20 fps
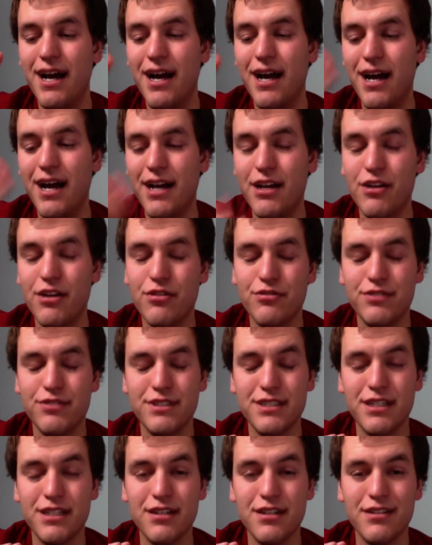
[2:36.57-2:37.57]
Another
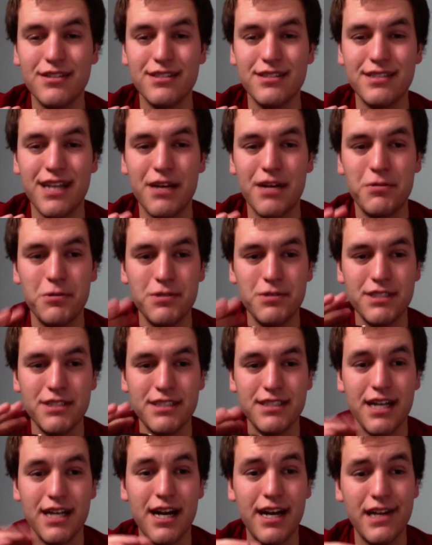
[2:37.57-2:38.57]
reason I got this camera was
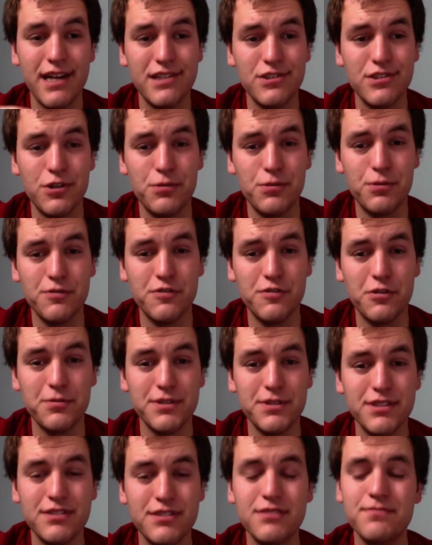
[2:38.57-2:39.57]
its ISO
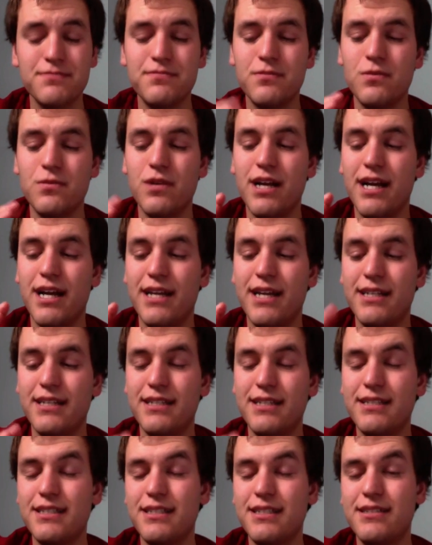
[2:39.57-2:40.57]
performance, and
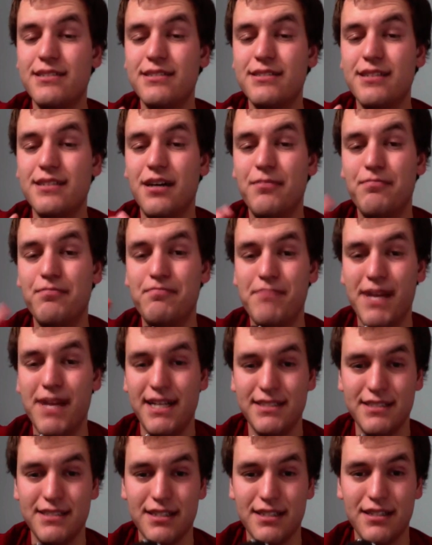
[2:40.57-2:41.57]
it is
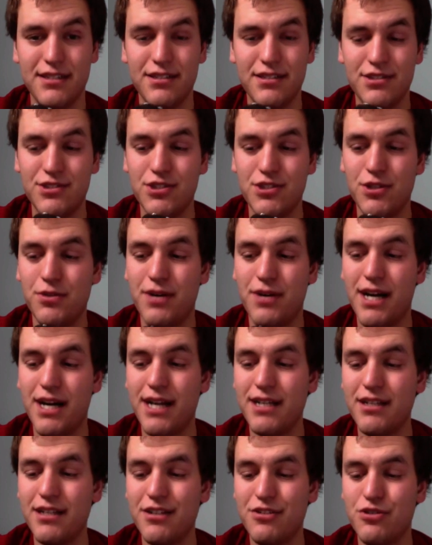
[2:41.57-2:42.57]
amazing. So I
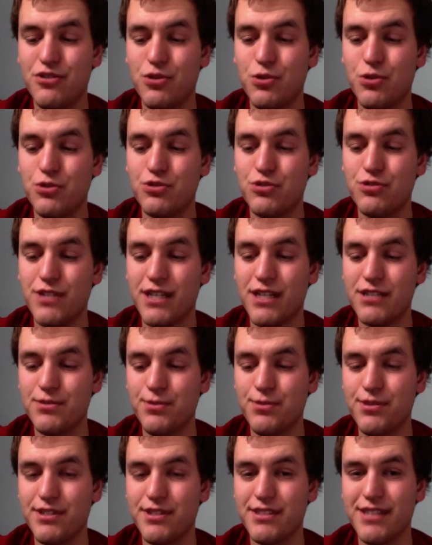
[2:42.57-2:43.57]
did a torture test
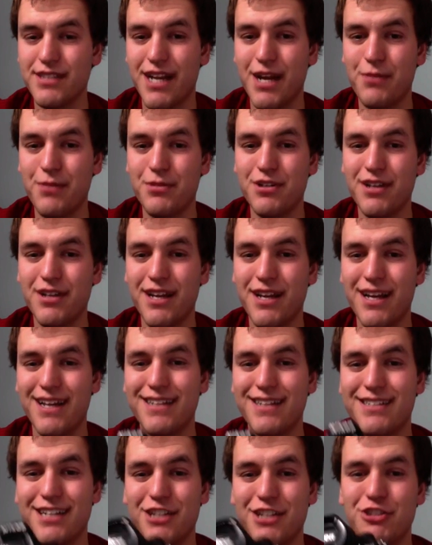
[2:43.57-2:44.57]
with this camera,
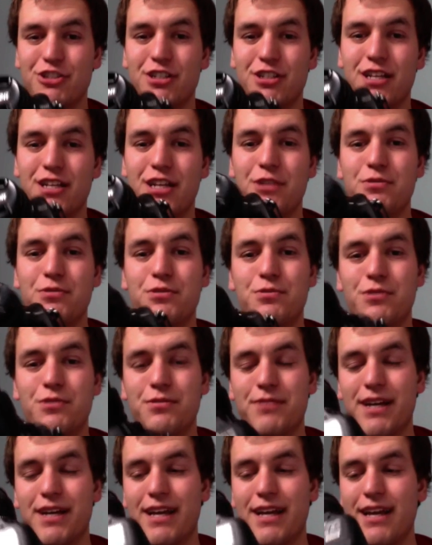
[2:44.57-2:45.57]
and I took it out with
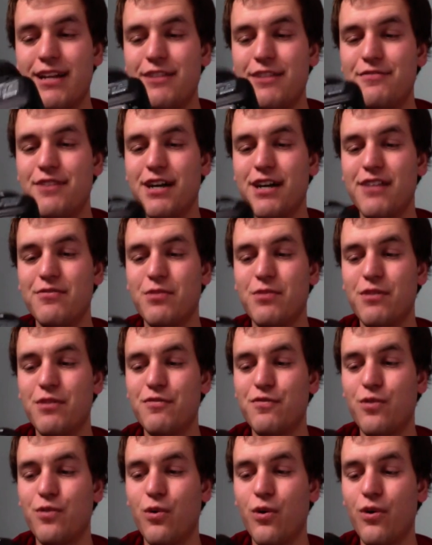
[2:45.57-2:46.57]
my
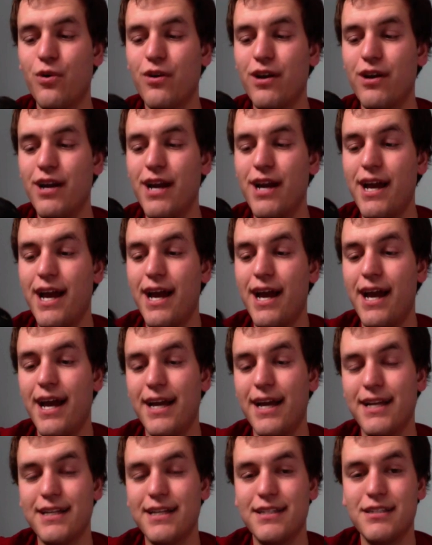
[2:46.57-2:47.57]
85-1.4,
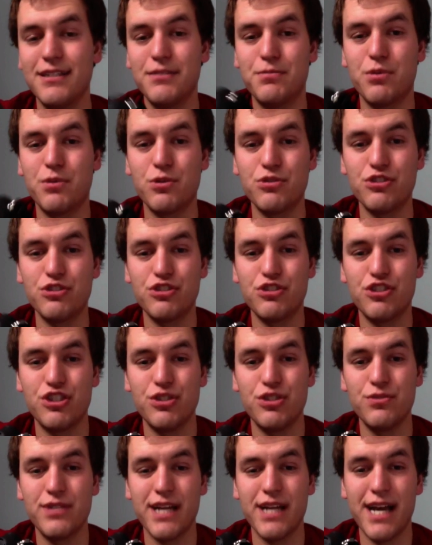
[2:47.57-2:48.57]
and I did a portrait
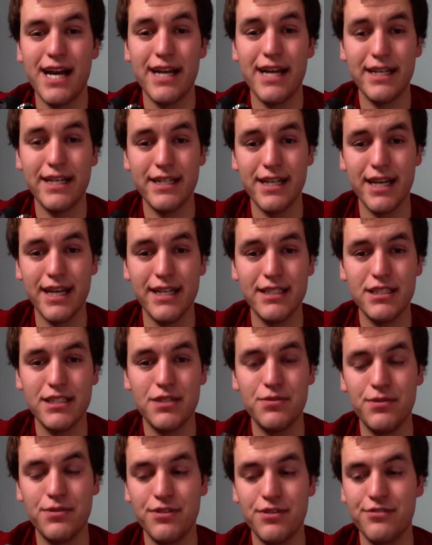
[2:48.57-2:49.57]
shoot at night
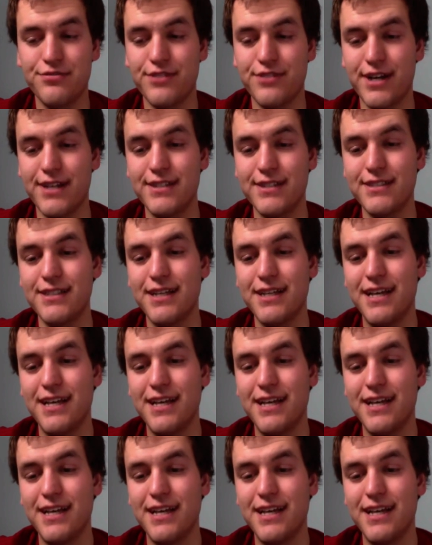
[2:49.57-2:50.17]
with a friend,